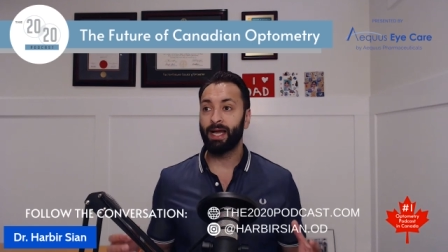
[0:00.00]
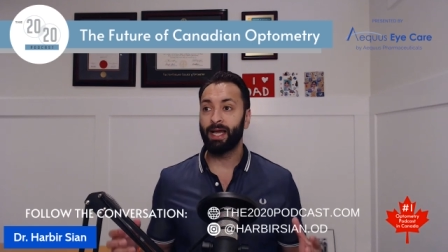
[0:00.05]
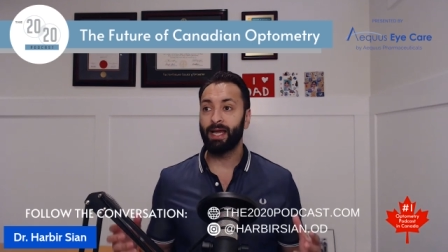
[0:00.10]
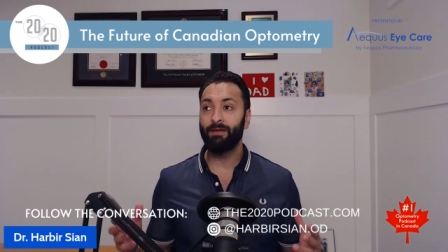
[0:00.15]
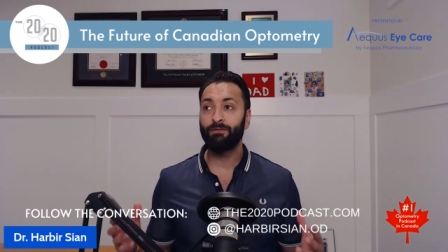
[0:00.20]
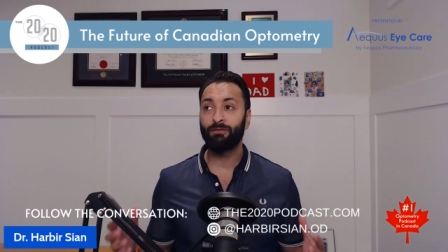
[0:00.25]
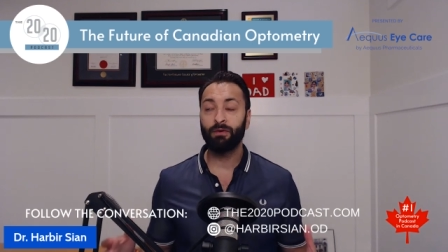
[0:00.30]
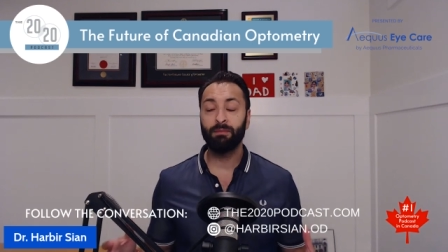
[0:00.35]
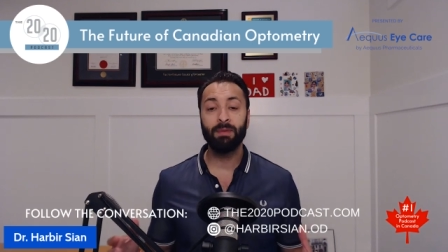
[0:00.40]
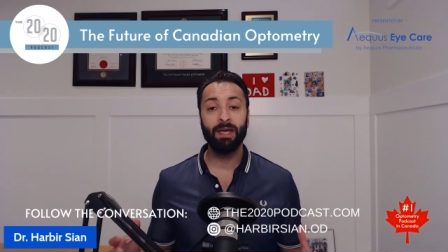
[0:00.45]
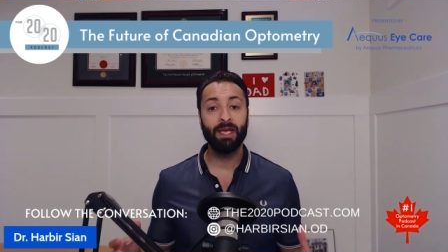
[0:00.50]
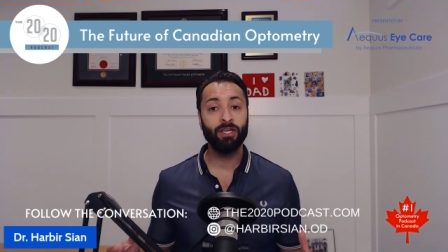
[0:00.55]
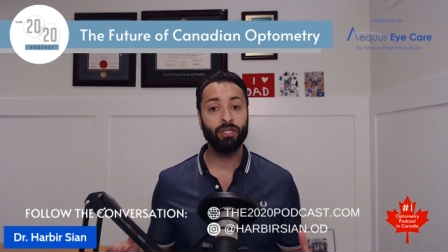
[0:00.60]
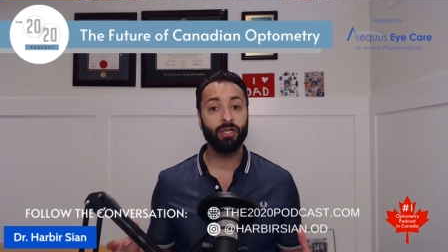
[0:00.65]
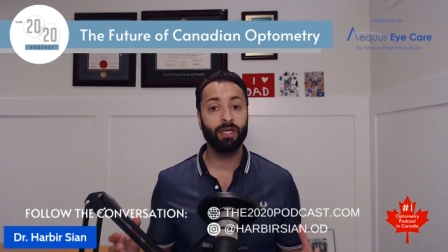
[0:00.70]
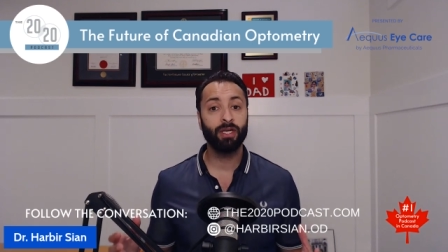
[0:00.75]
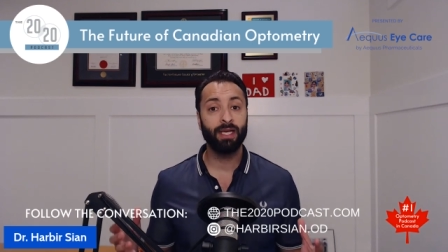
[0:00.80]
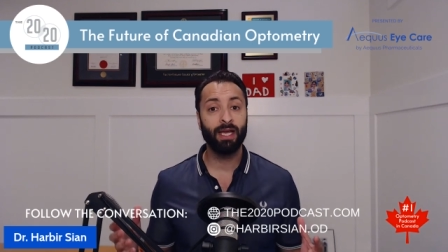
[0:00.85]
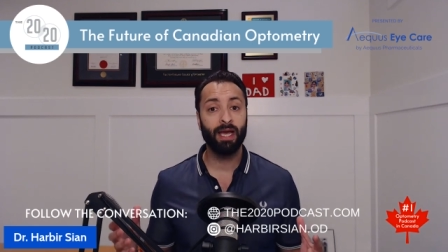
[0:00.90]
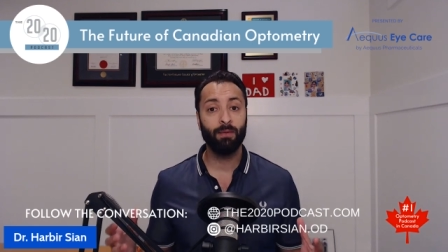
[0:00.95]

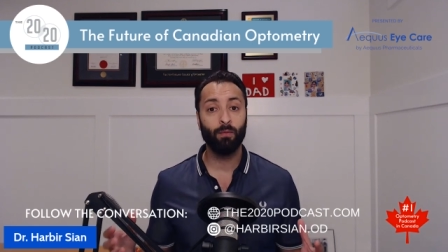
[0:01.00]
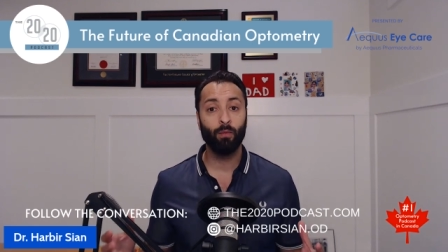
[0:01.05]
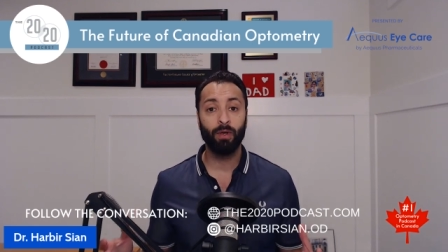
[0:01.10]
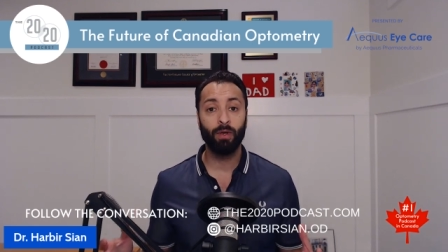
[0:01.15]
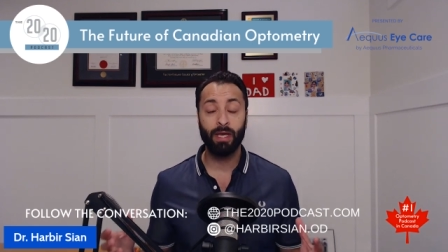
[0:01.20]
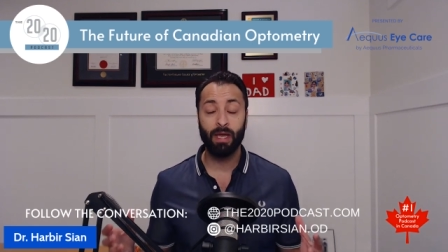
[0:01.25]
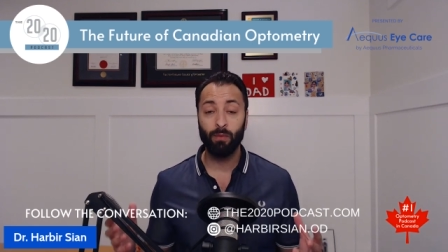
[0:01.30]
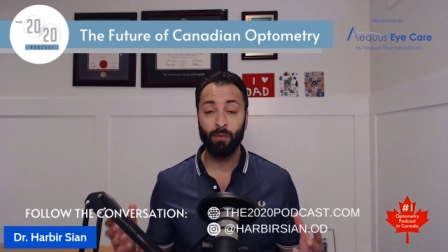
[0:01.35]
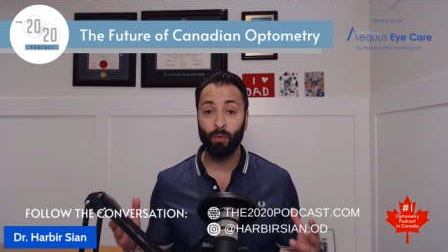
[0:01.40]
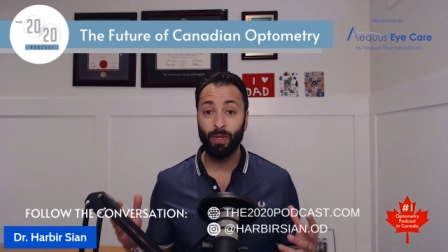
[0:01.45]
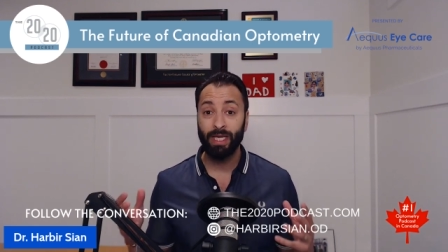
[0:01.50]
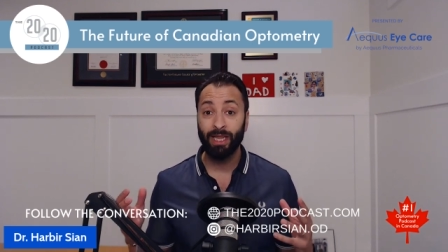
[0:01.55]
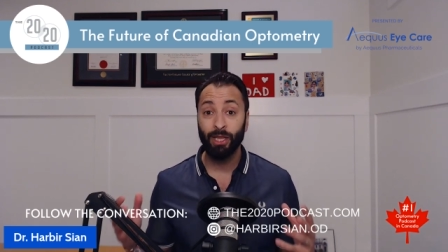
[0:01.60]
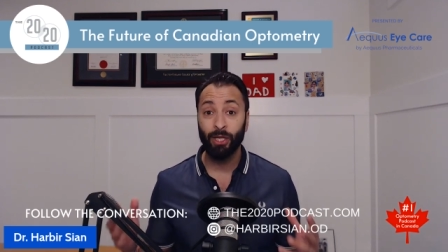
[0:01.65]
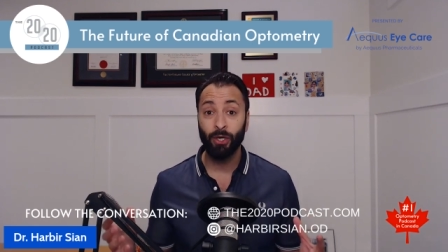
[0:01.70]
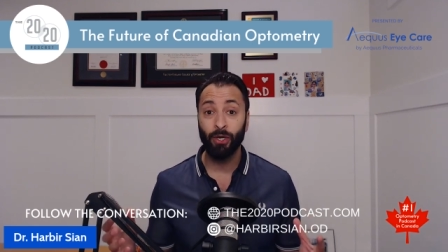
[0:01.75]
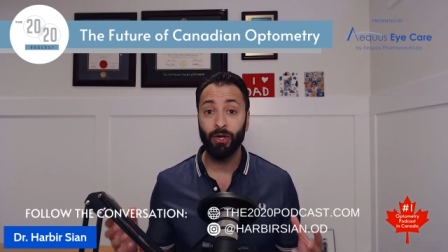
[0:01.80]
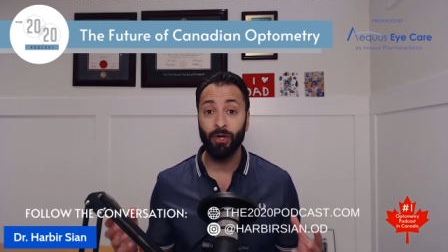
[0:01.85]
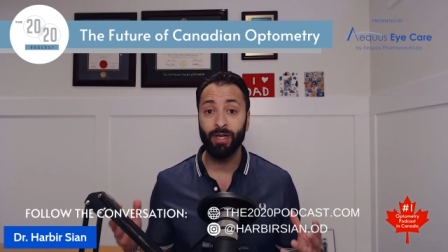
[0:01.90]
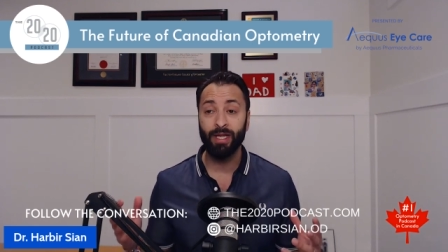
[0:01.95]
information can we
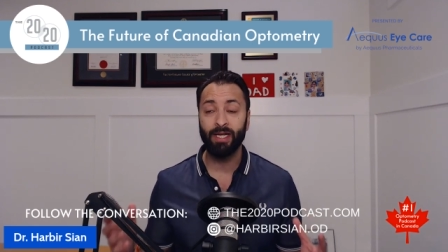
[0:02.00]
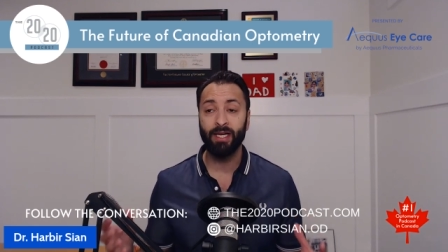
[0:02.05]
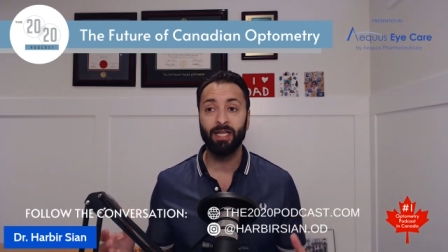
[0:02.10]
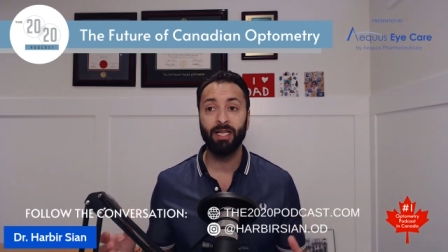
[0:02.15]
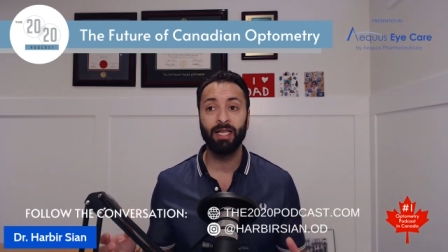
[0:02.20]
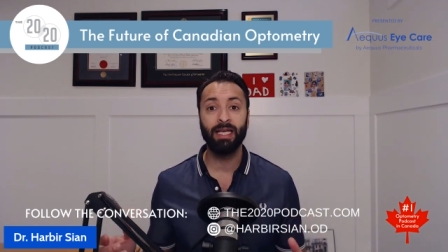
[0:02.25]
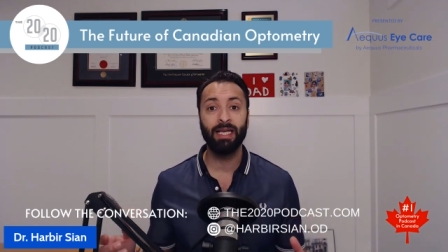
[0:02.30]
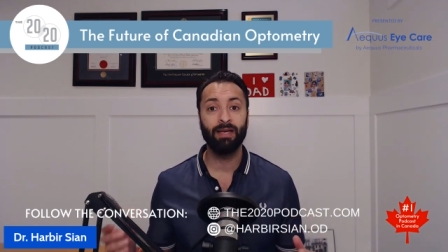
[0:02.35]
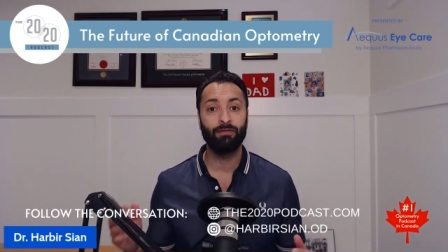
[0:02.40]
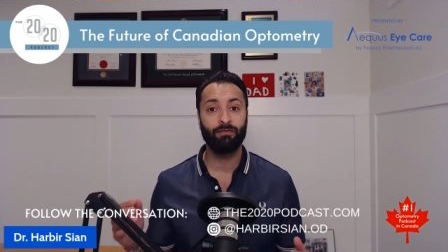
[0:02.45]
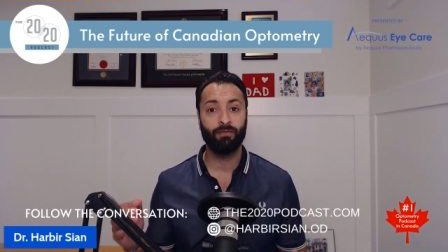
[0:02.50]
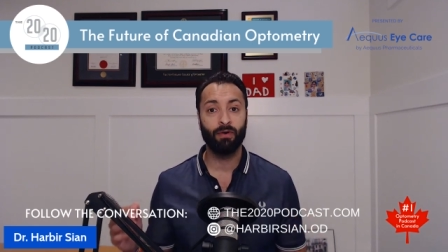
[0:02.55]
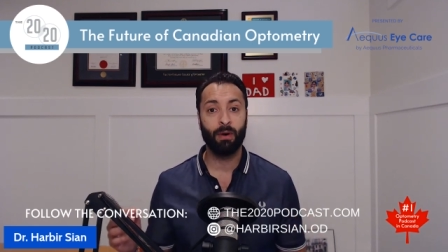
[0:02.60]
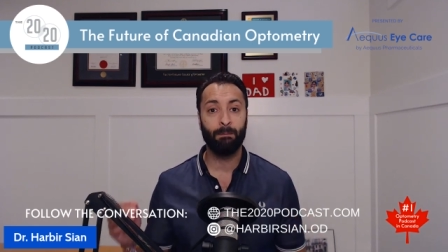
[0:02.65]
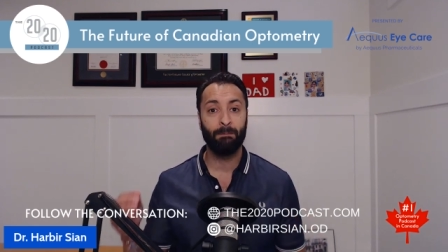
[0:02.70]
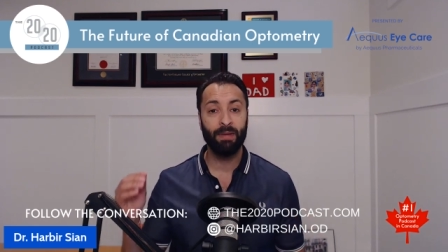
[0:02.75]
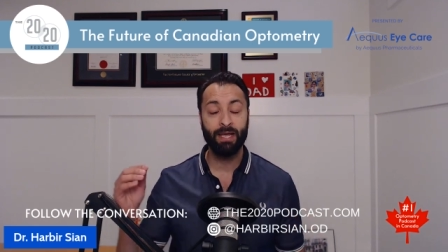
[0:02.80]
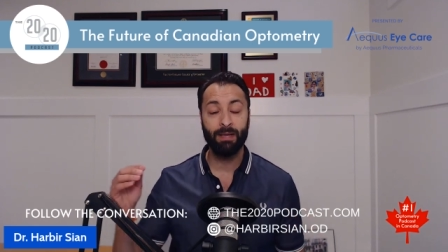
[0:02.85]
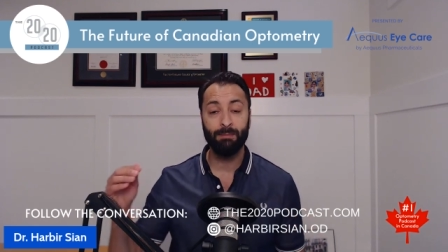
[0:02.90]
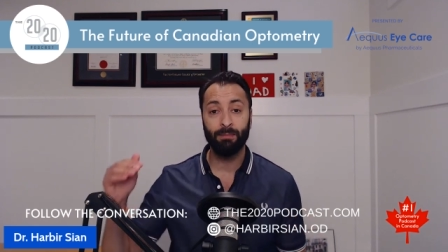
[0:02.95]
learn and glean from
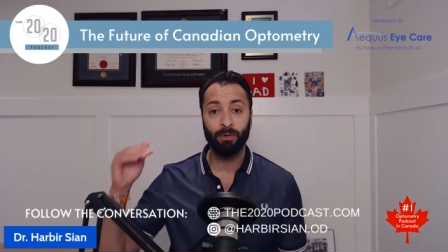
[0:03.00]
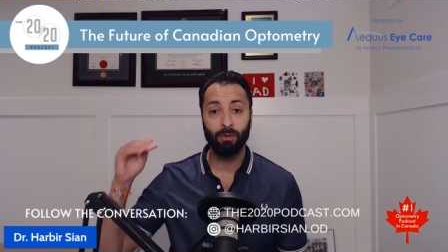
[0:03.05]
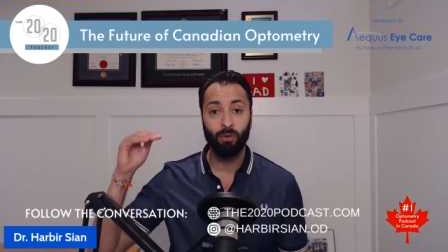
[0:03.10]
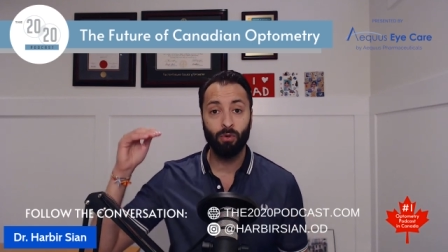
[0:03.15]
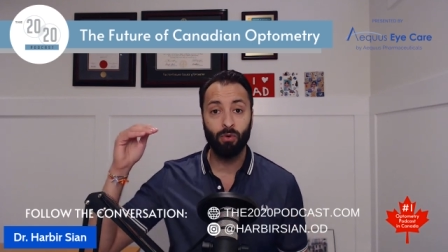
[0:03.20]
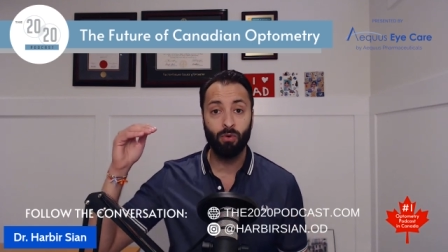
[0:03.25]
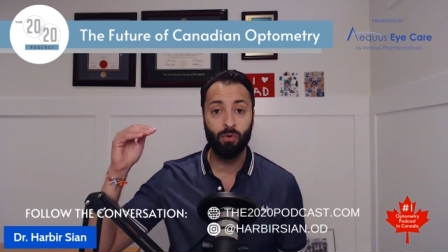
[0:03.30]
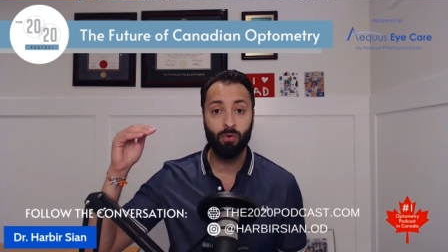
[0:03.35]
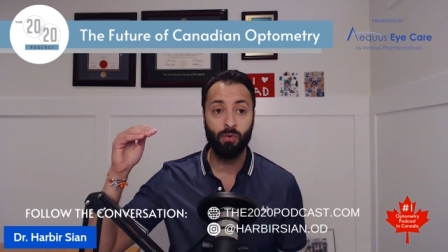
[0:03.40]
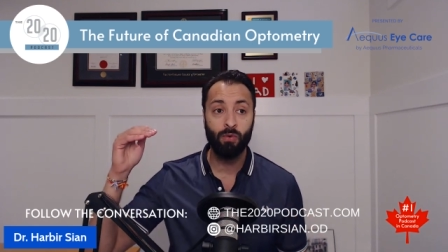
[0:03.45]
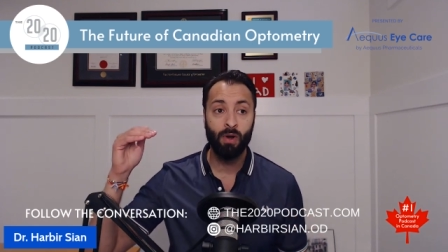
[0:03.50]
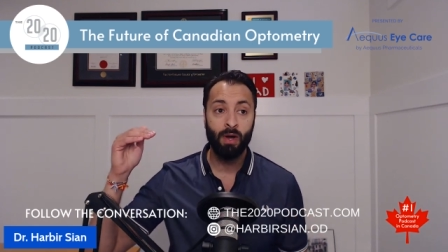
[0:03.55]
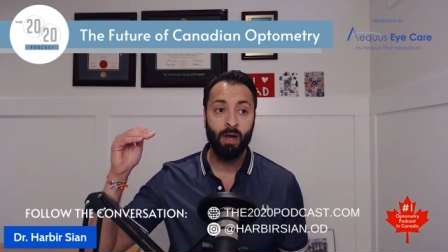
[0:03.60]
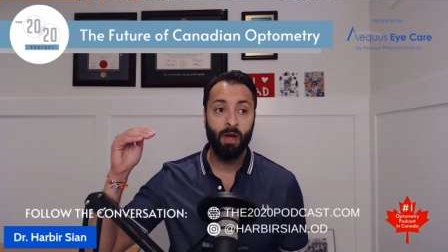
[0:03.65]
people who